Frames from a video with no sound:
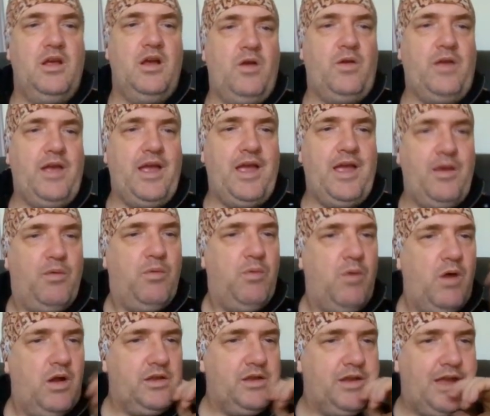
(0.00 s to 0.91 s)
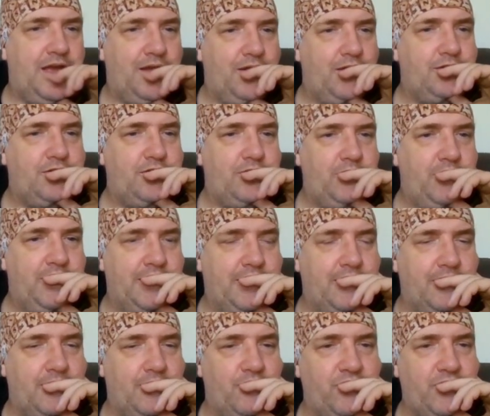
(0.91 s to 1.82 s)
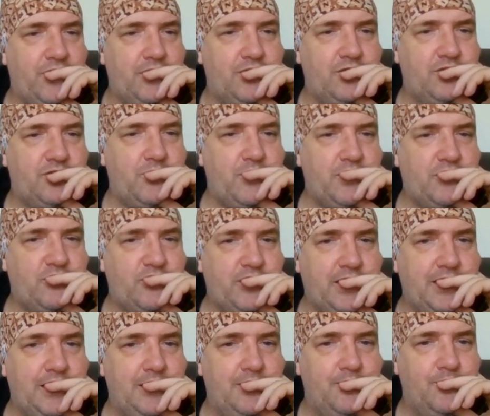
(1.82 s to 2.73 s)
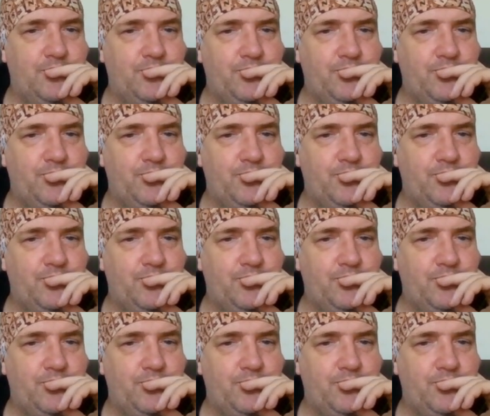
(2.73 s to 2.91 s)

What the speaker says: Okay, what can I do here? This is a bit tricky.